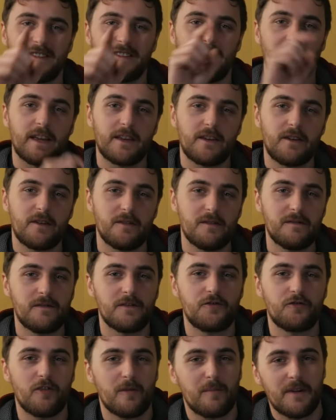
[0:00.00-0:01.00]
like you for
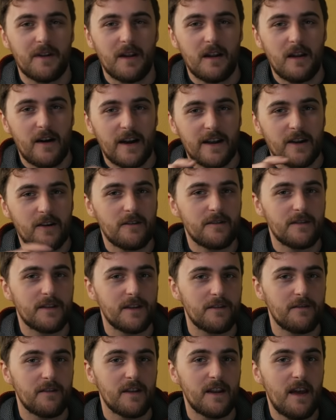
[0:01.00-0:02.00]
dropping a like on
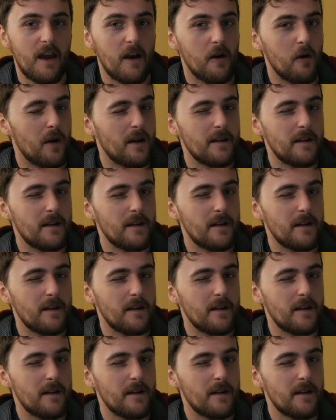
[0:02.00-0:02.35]
this video.